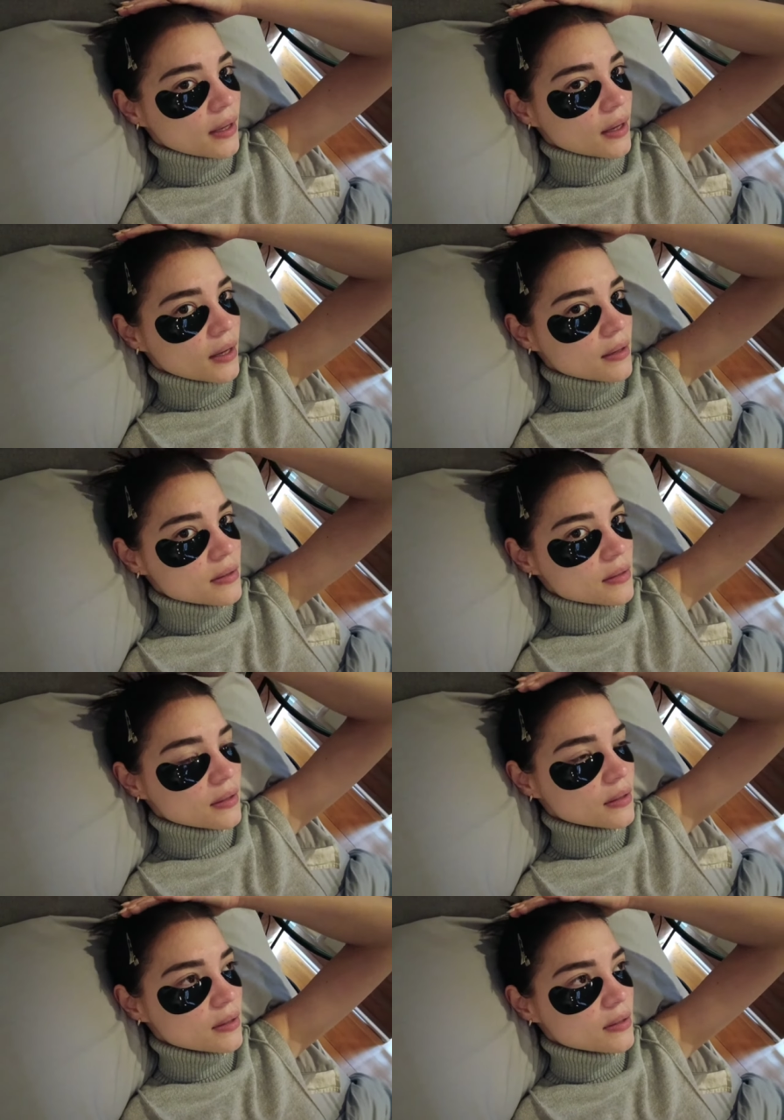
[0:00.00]
Okay
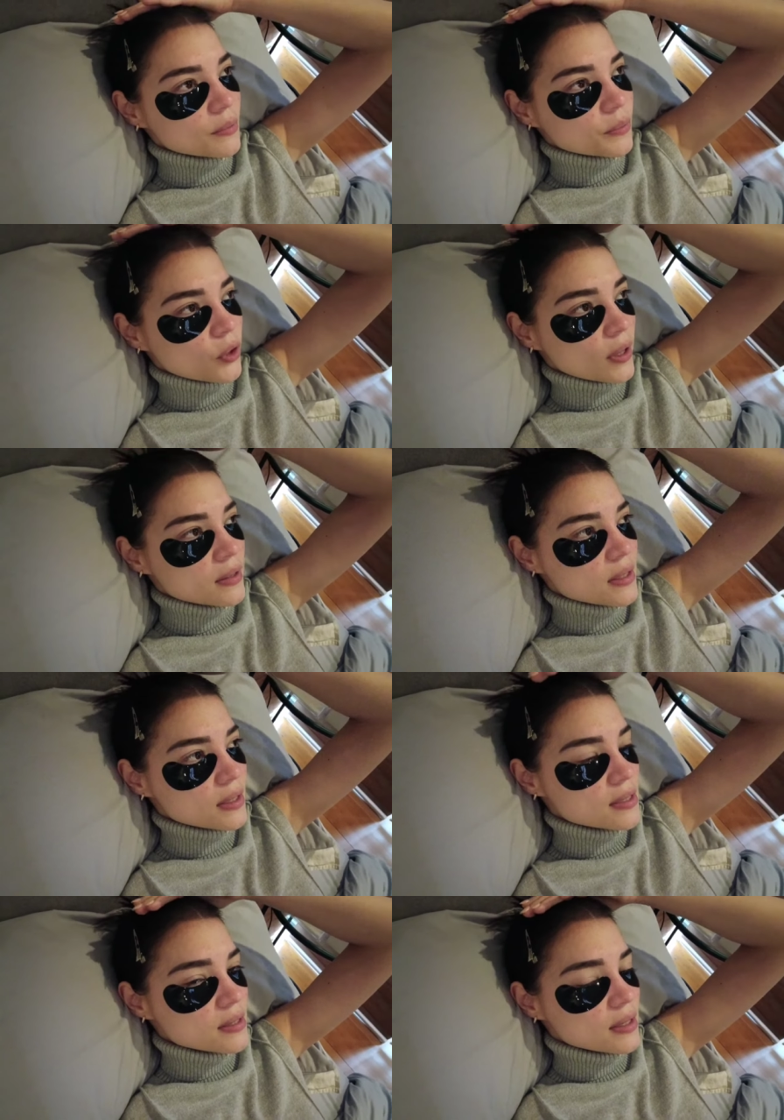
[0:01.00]
guys, some
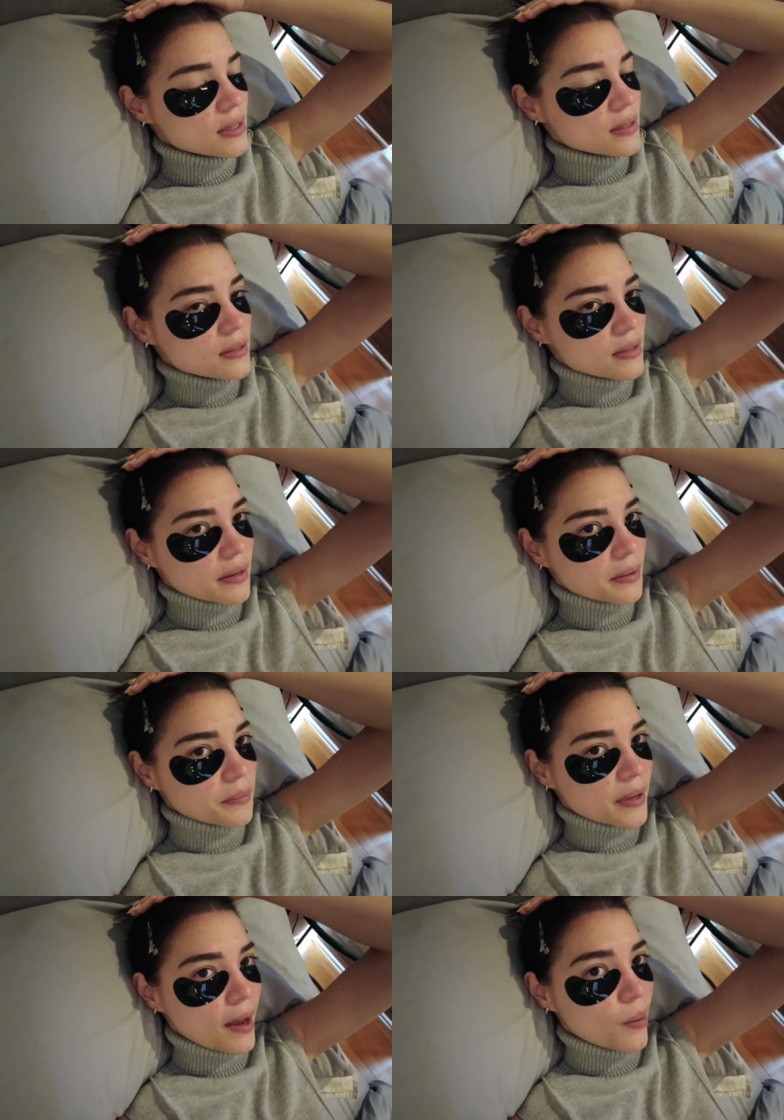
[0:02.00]
craziness is
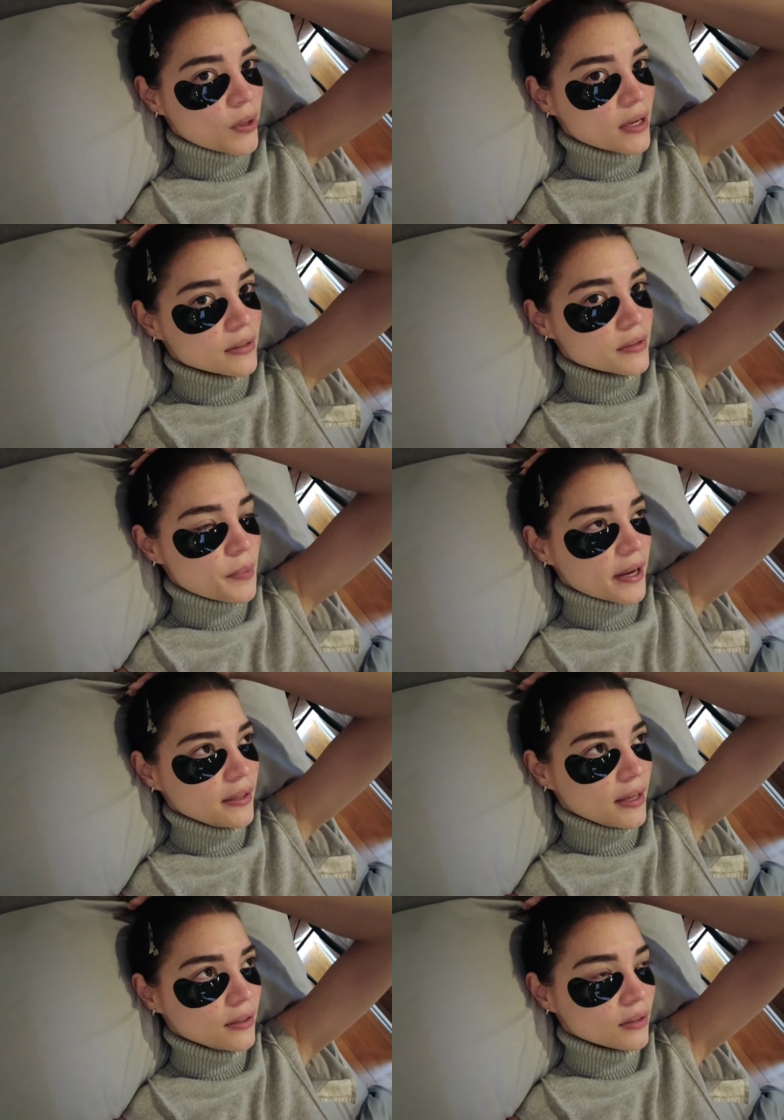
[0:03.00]
um, happening to
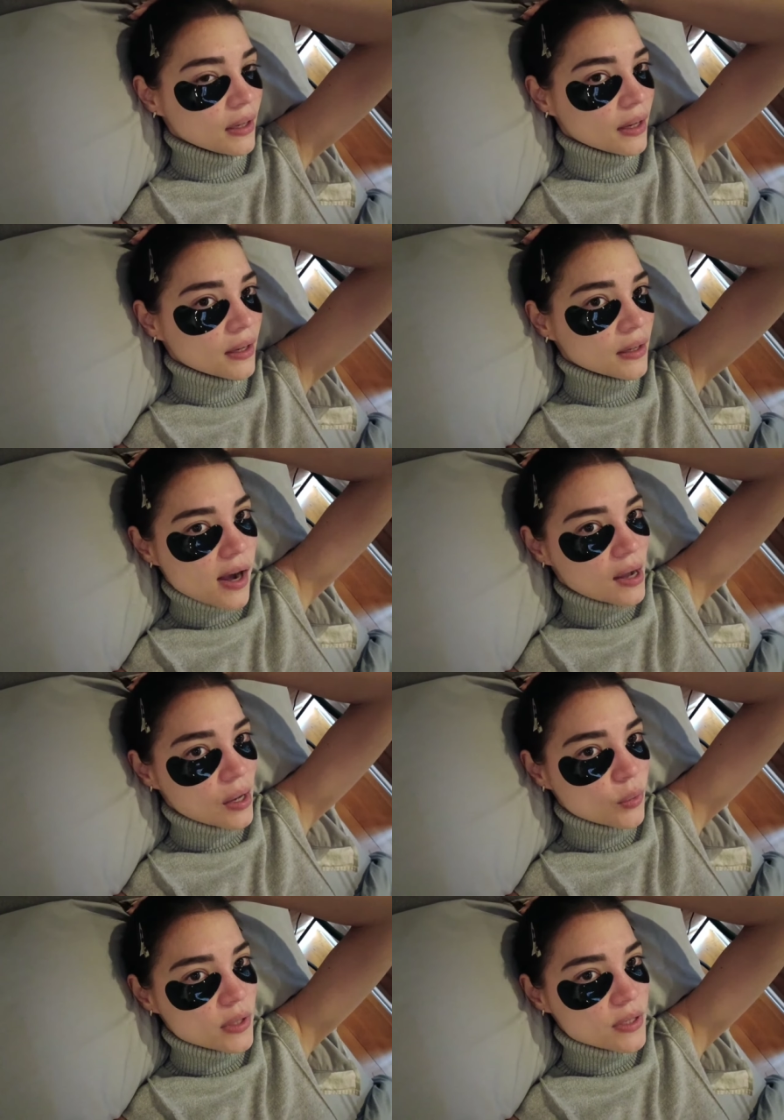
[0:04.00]
my day today.
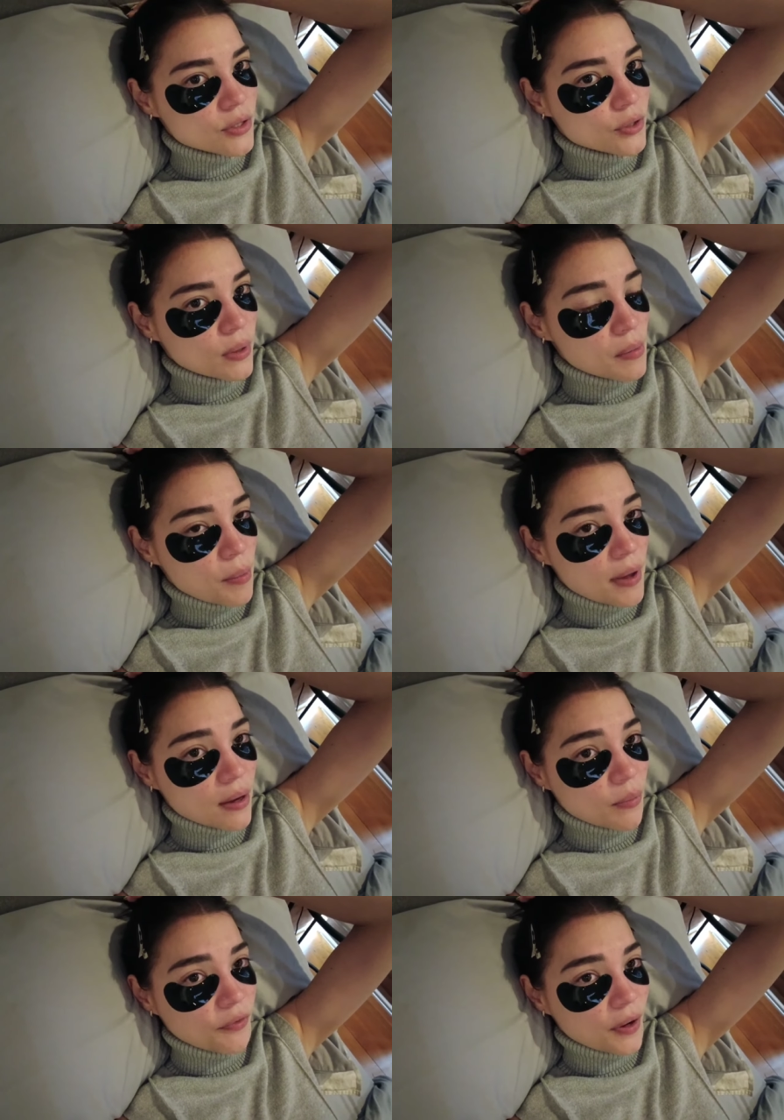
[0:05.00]
I was doing my
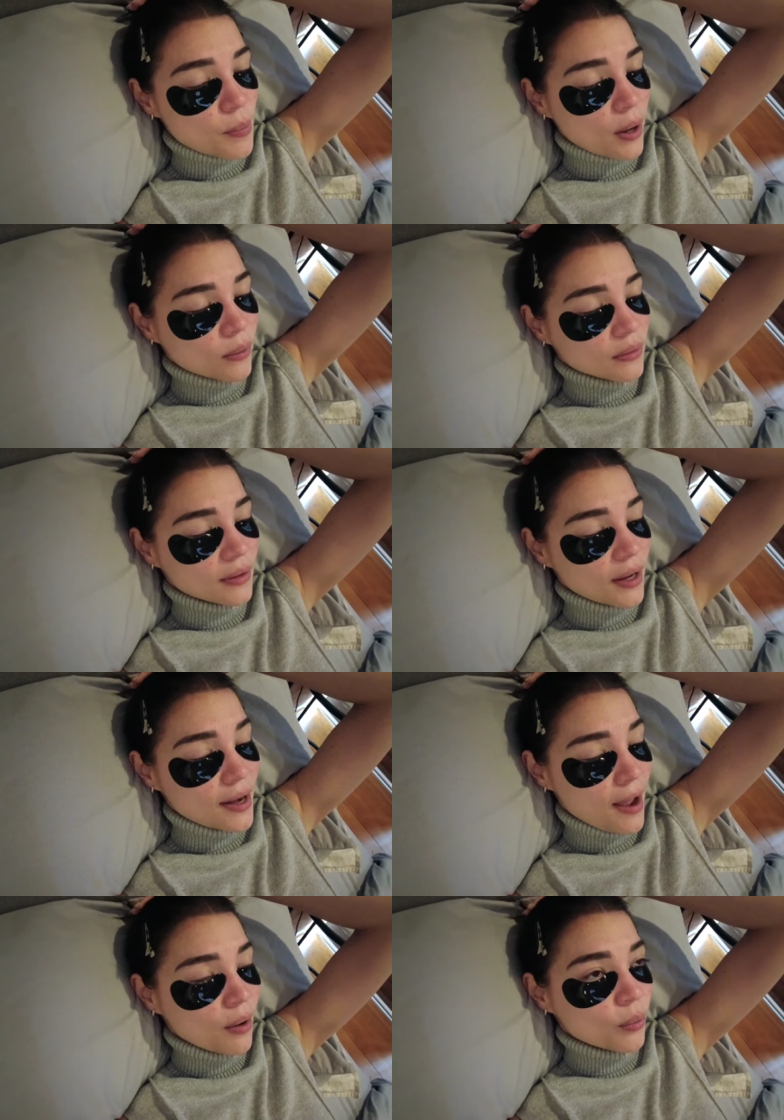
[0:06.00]
makeup for about
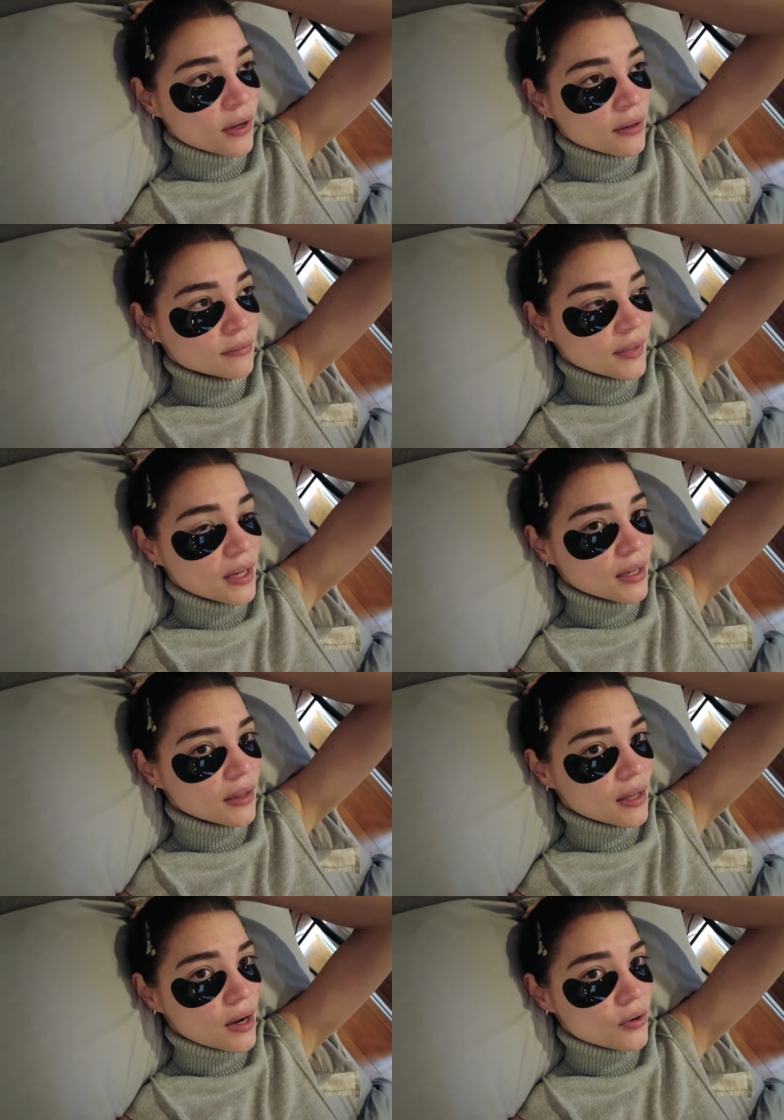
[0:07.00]
an hour
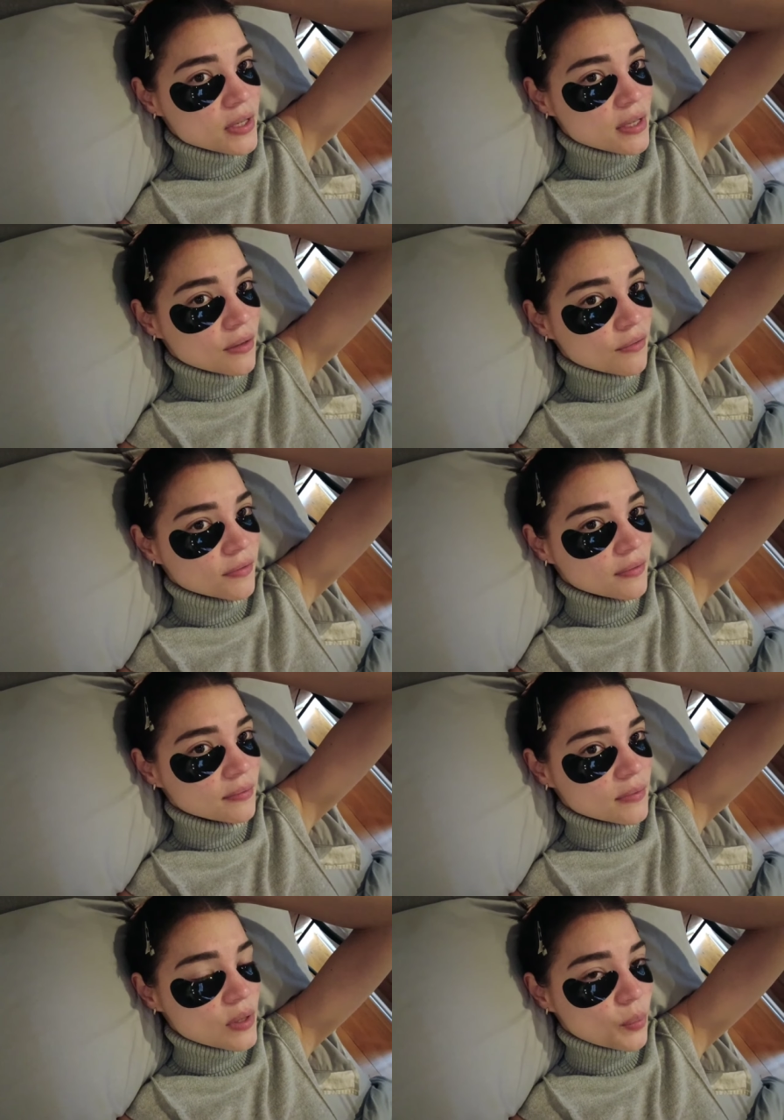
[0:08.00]
and then I received
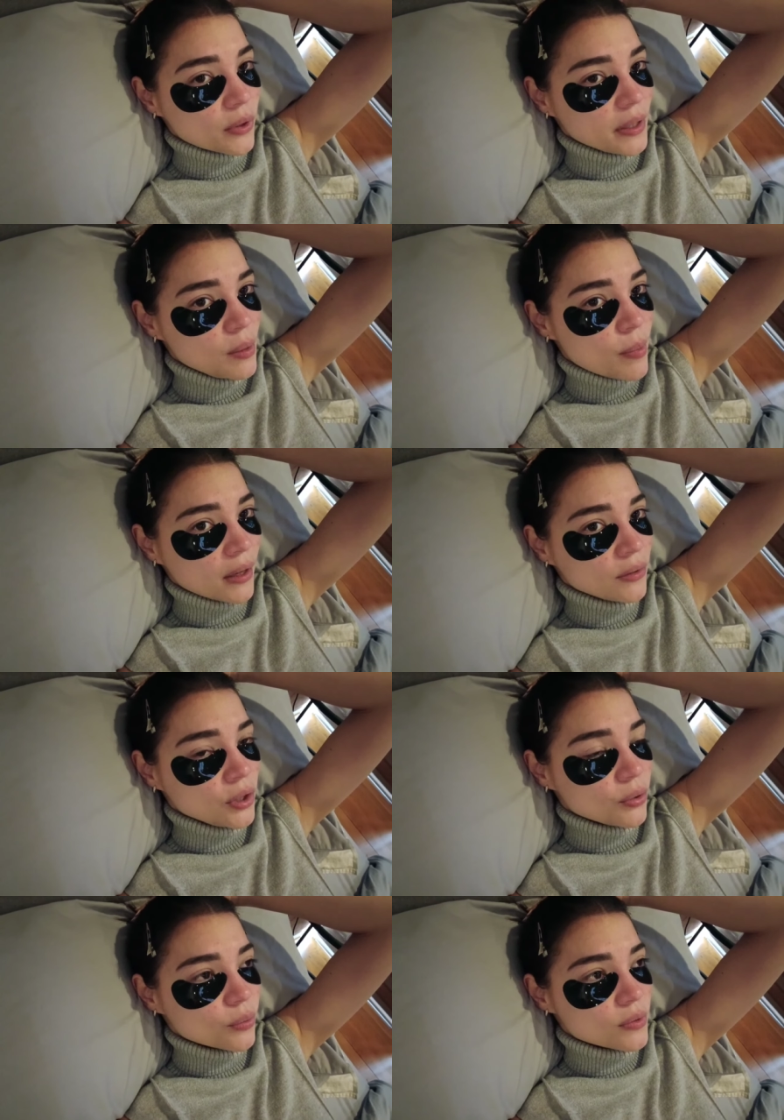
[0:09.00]
some really
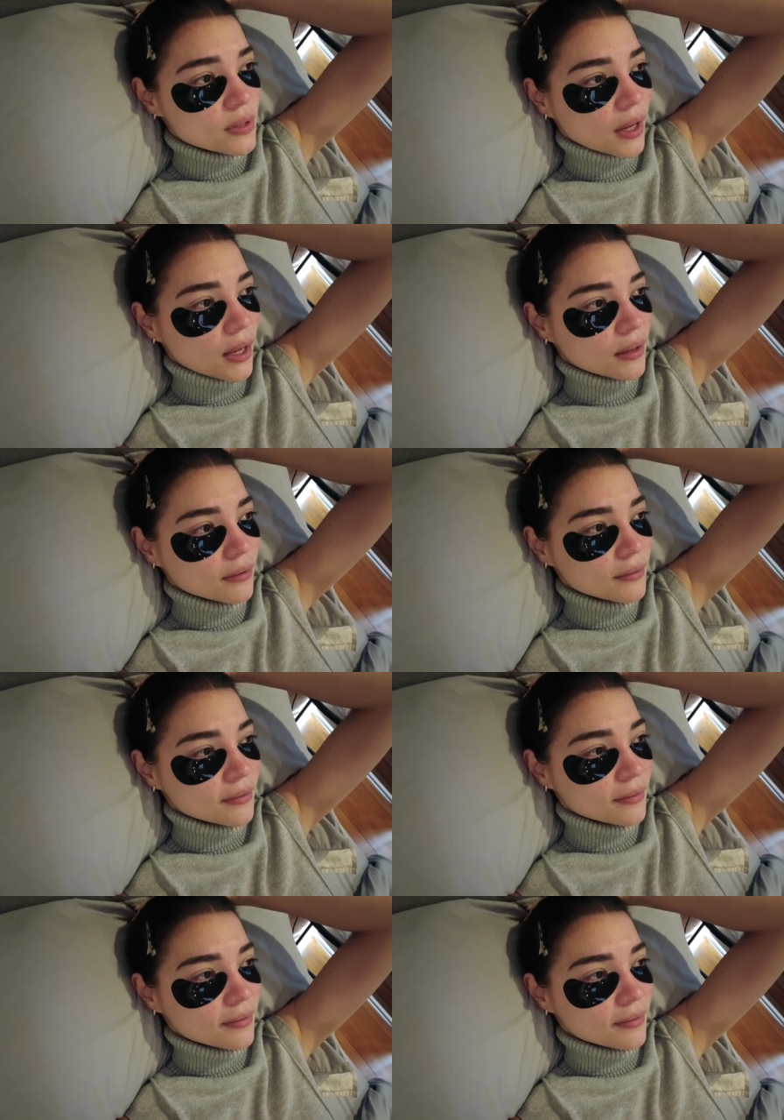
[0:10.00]
bad news and